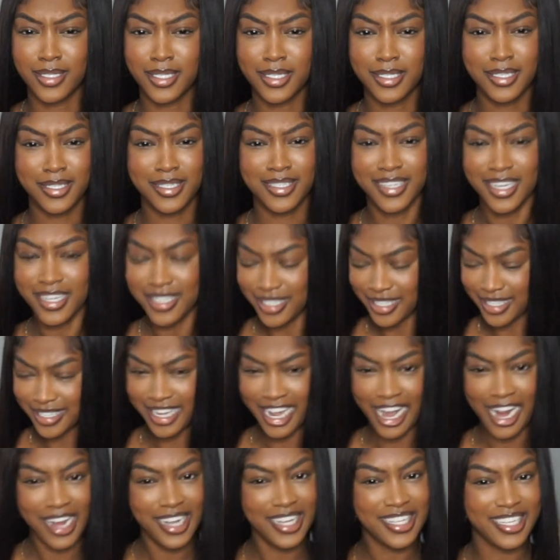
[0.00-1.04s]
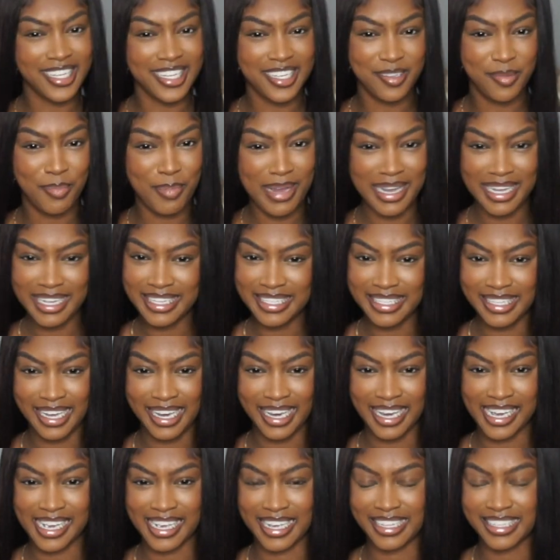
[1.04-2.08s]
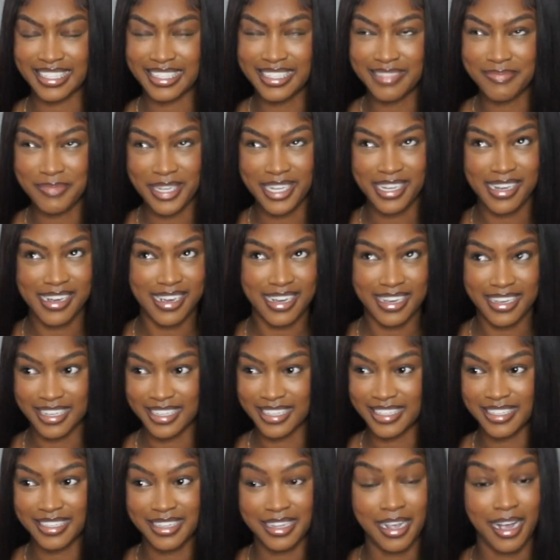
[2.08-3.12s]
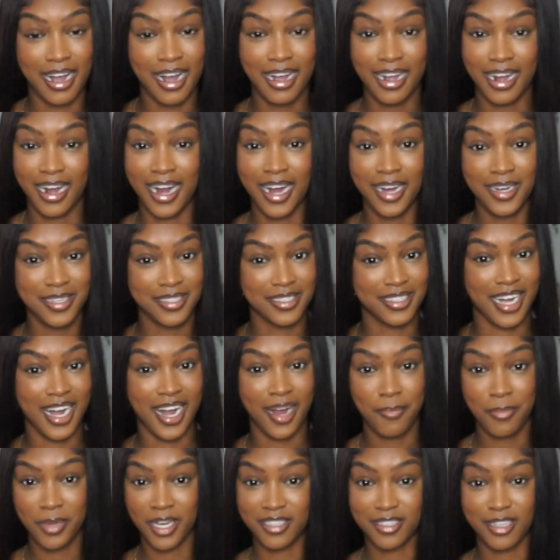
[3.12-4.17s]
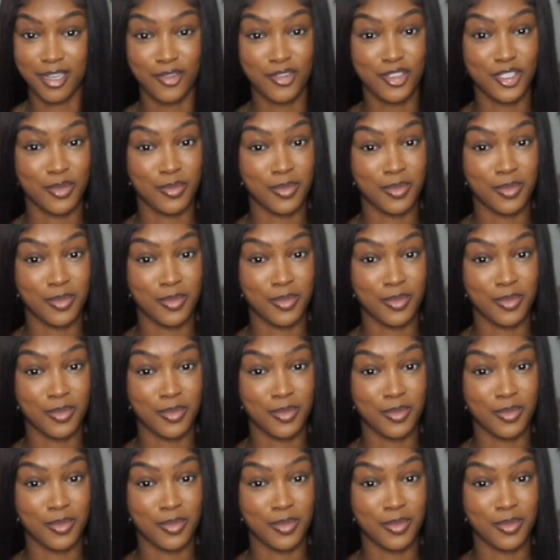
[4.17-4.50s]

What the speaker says: let's just get into these pieces because I picked out